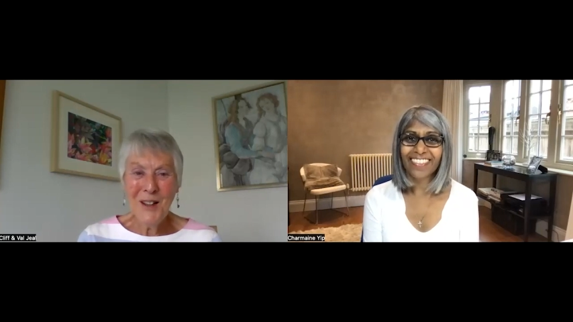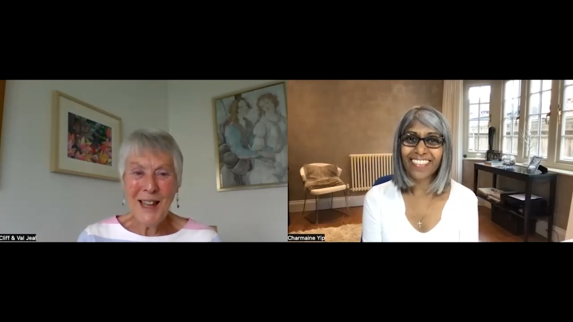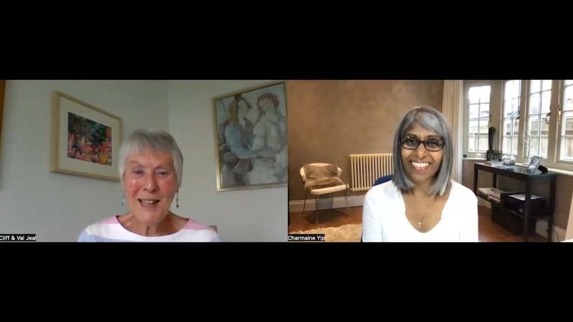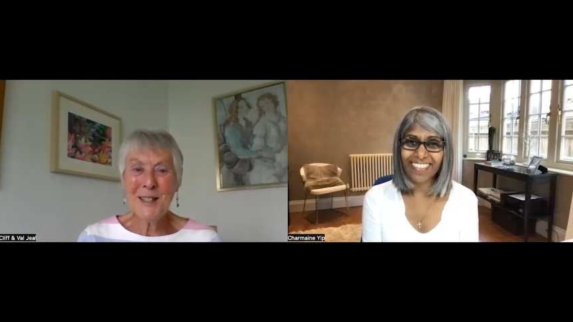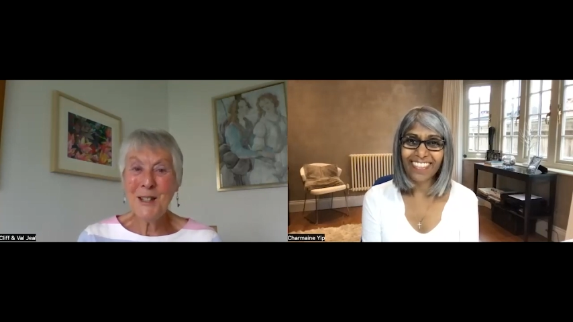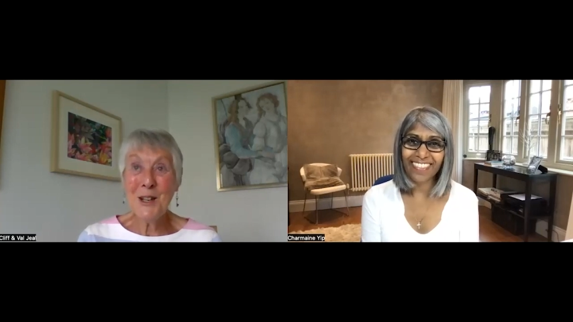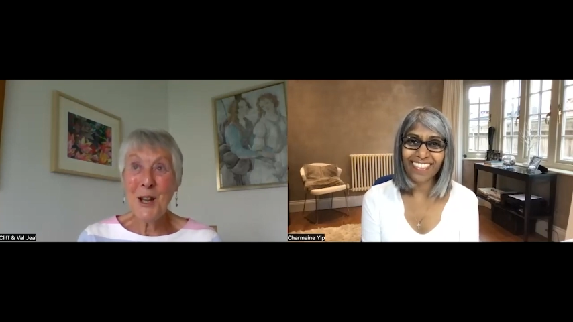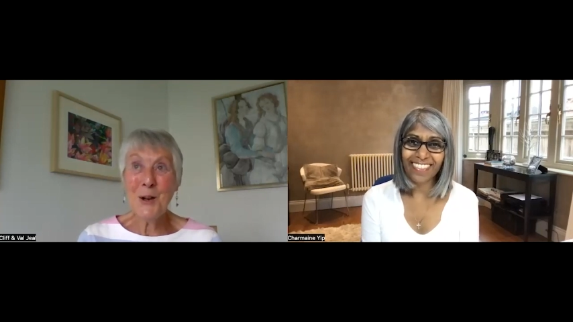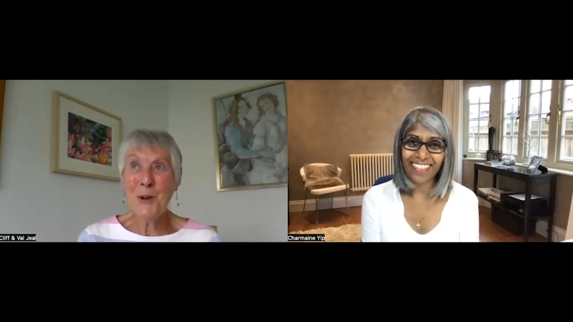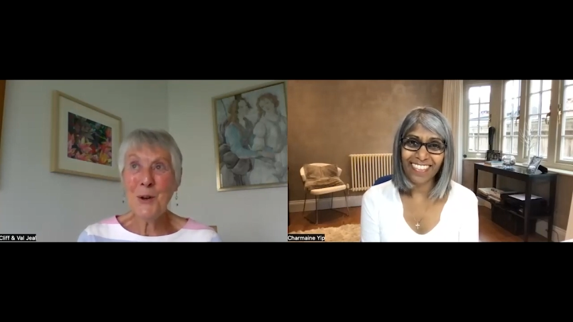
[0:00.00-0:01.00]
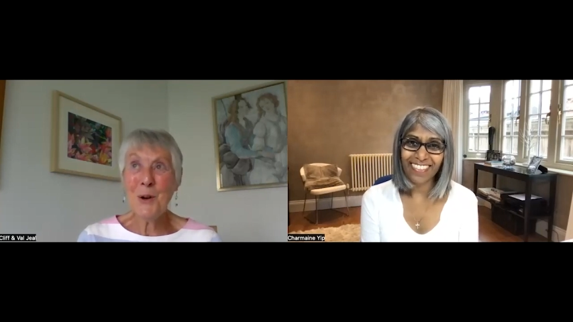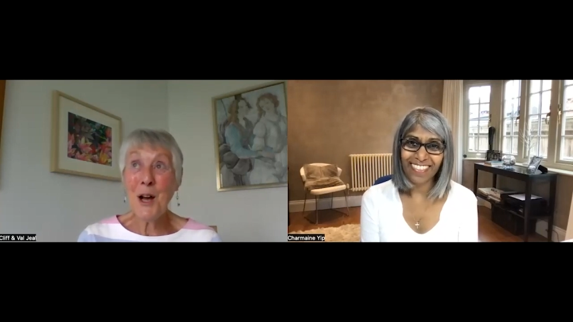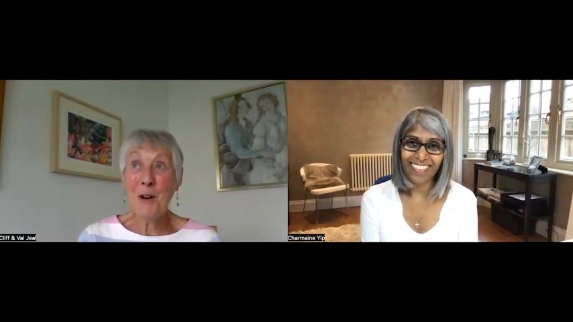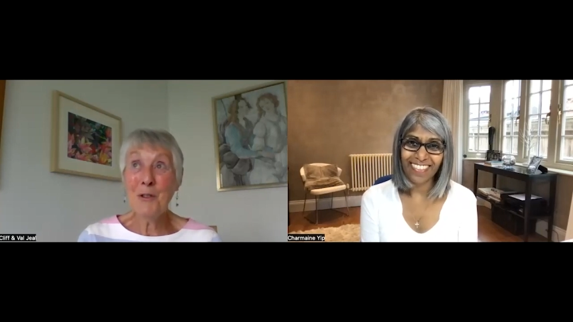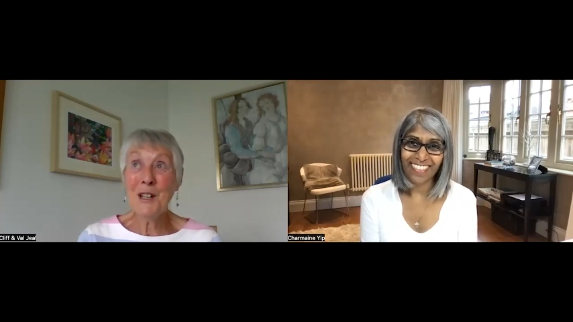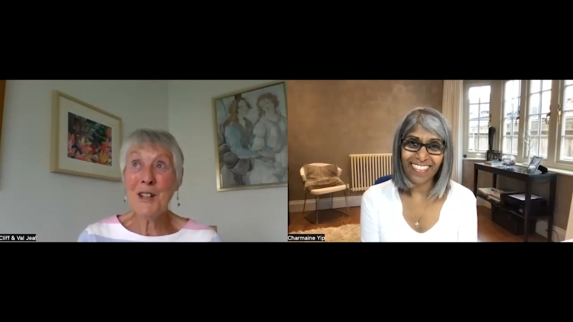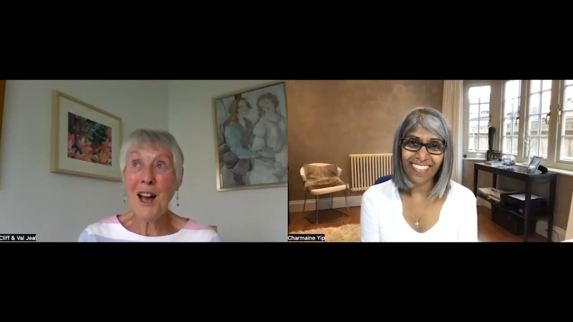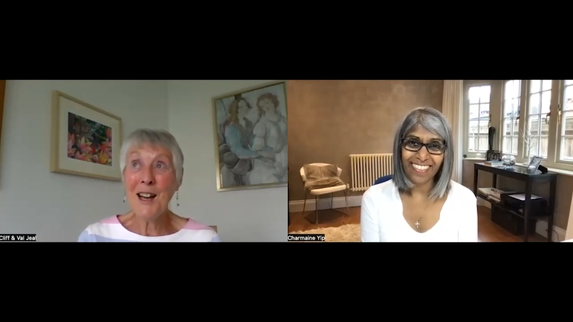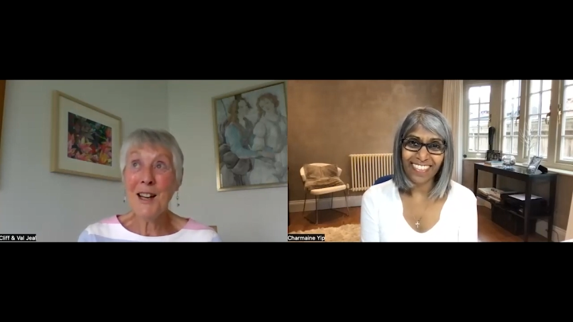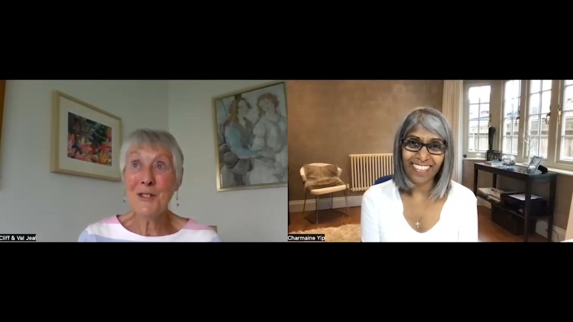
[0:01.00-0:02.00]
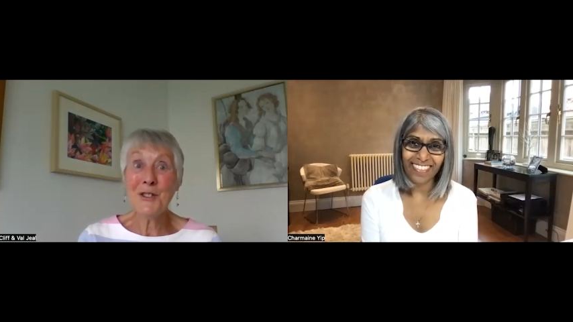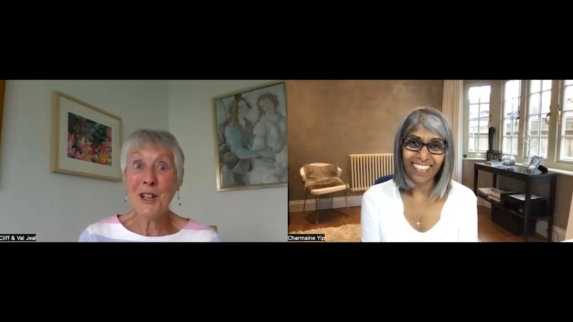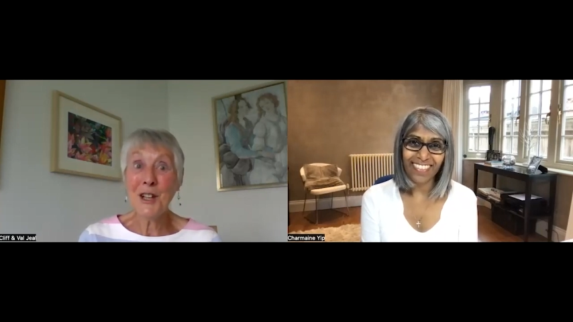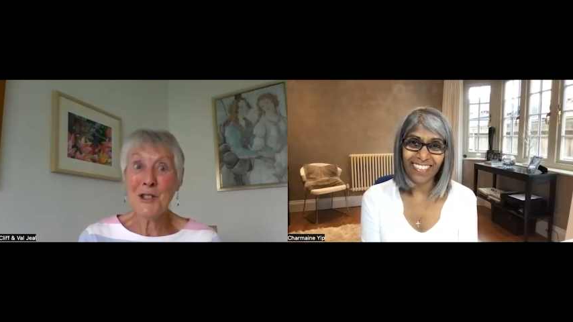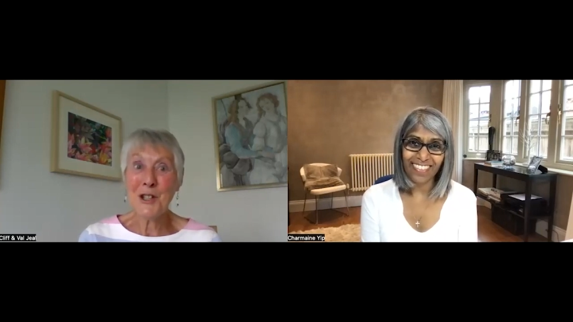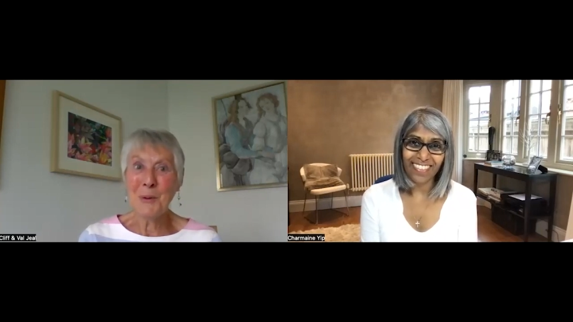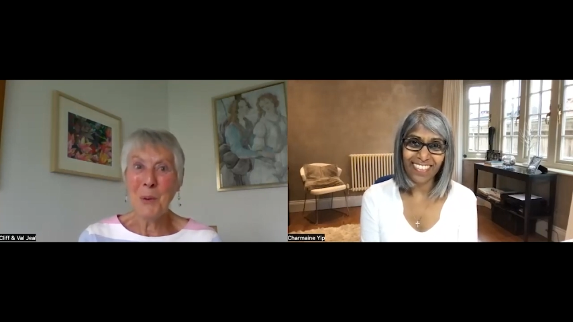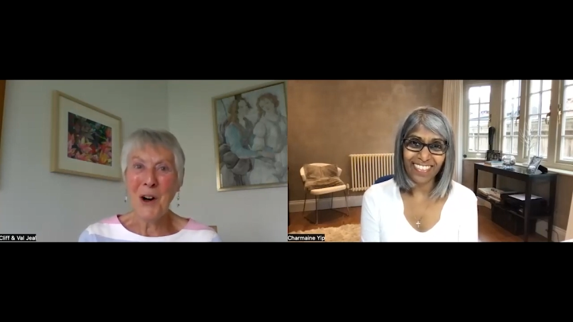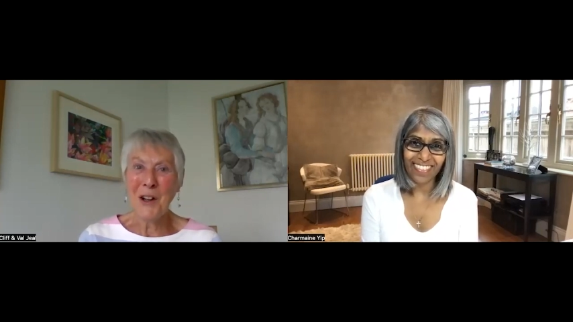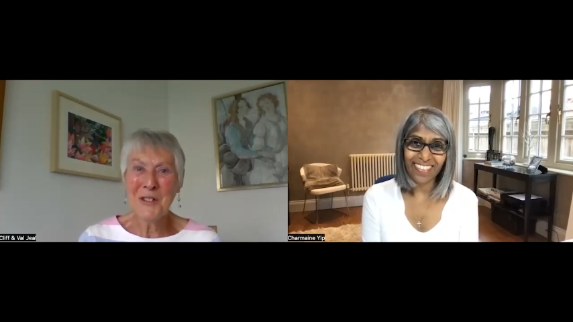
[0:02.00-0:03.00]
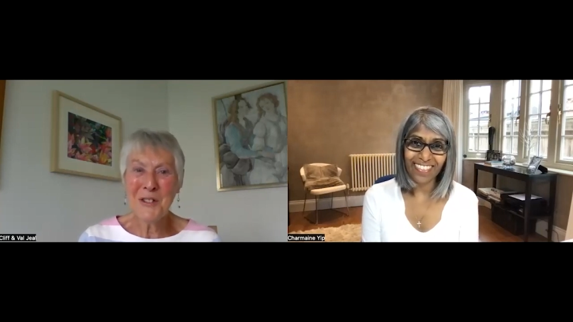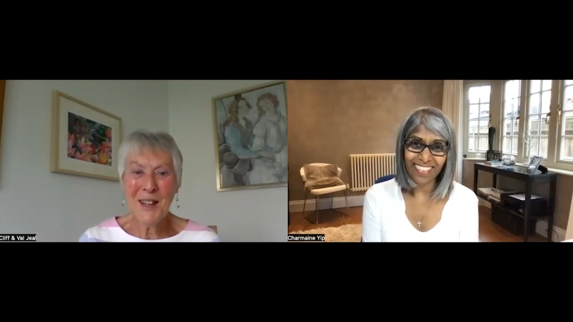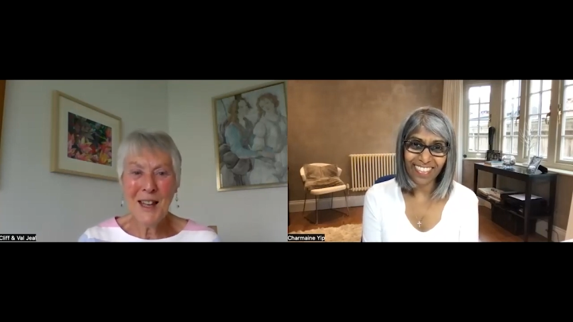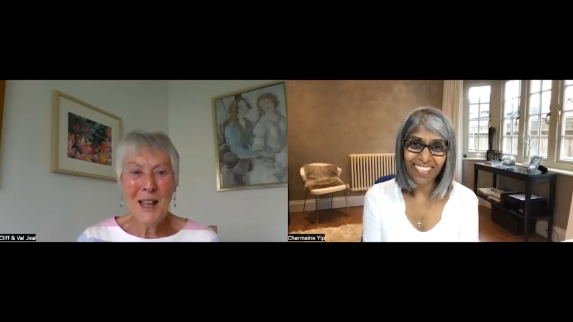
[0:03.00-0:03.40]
Speaker 1: They didn't know who a retired surgeon was.